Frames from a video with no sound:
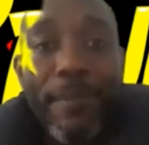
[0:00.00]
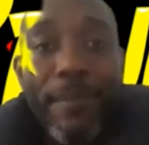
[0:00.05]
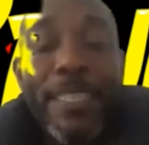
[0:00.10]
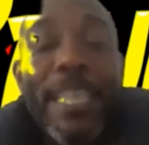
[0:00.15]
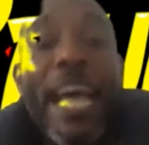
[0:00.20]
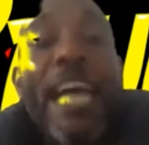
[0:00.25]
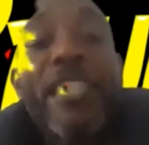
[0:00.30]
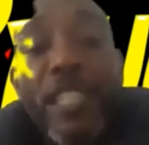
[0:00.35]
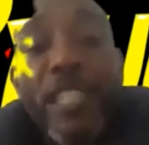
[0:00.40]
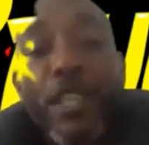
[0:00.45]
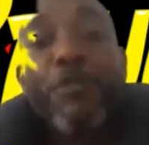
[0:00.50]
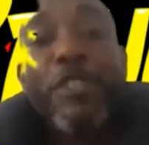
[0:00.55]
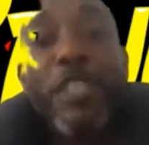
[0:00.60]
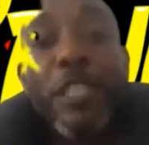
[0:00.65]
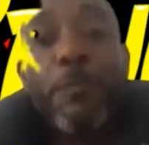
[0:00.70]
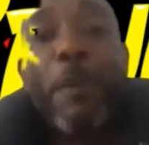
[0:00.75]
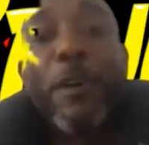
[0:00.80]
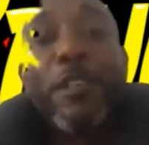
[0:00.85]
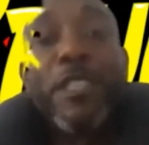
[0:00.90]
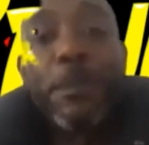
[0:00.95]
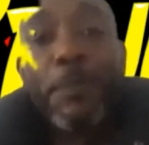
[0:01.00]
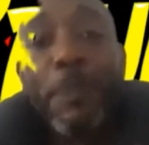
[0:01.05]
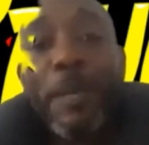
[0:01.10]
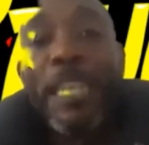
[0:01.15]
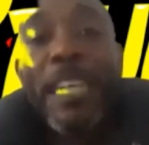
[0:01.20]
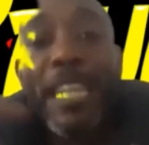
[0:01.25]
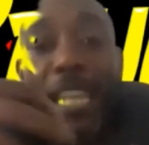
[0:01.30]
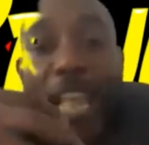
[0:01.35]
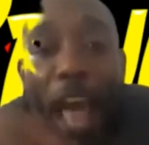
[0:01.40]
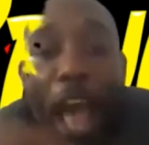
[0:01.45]
That's the
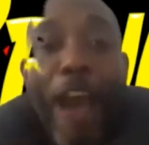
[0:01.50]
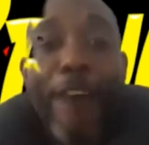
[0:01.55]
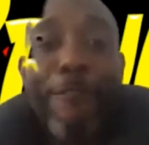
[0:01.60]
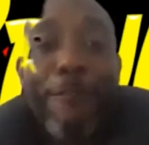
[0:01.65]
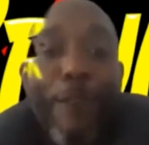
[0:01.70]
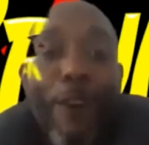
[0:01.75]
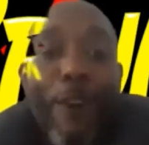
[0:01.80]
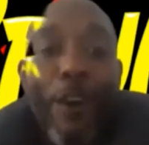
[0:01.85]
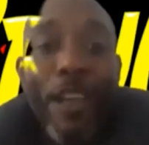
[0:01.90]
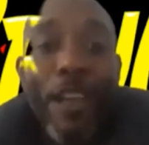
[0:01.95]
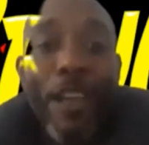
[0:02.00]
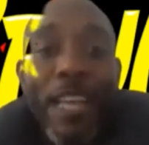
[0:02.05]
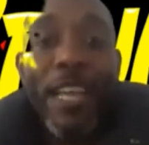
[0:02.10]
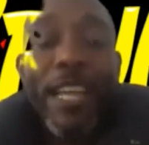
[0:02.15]
responsibility that I've got,